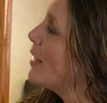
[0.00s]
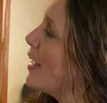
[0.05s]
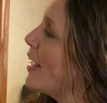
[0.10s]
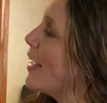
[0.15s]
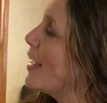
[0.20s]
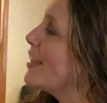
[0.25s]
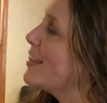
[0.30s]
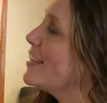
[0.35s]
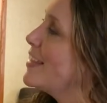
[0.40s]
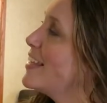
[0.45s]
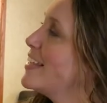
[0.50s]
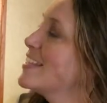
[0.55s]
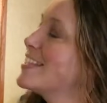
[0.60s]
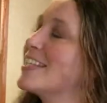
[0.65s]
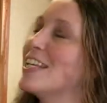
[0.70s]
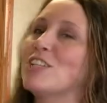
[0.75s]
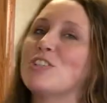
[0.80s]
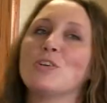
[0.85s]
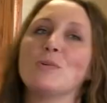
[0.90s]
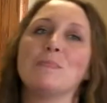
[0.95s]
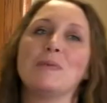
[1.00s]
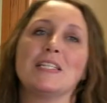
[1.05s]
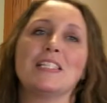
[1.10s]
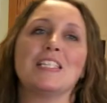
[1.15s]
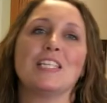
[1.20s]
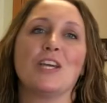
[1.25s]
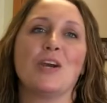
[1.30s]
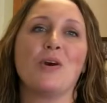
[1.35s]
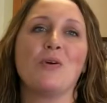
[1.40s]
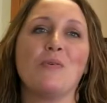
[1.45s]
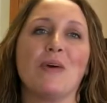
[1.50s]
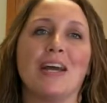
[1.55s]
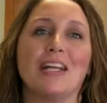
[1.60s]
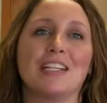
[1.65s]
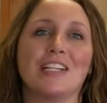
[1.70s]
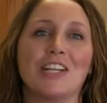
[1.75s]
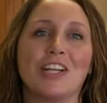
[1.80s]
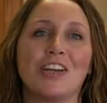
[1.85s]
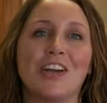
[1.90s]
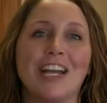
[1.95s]
And Central PTO
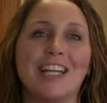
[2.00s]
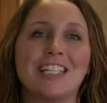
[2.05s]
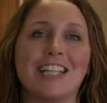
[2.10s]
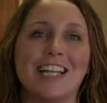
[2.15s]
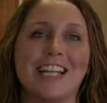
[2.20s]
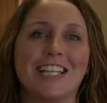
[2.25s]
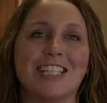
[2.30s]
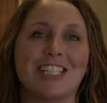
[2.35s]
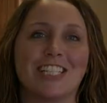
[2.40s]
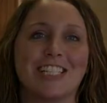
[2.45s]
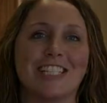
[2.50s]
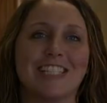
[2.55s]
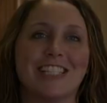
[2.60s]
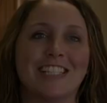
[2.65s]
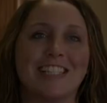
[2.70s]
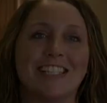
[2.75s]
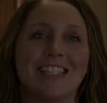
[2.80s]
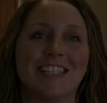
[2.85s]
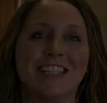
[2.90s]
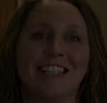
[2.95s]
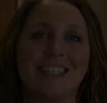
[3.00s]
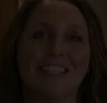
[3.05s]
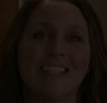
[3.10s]
1, congratulations.